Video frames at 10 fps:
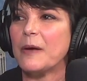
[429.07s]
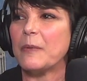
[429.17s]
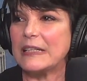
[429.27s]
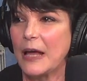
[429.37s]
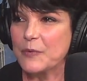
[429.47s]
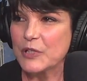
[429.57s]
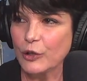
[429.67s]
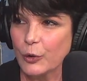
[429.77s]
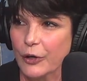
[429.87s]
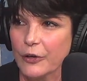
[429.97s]
My dad was a
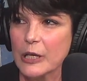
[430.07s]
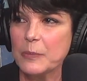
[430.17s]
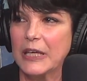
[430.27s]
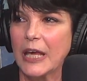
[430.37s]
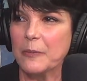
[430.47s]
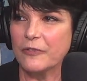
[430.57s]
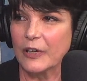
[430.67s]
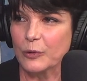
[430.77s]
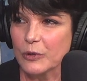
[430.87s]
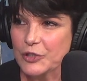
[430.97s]
lawyer, and he became a
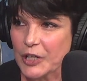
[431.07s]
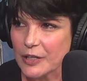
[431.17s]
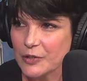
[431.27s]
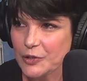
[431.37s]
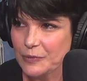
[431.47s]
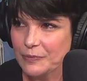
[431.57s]
federal judge.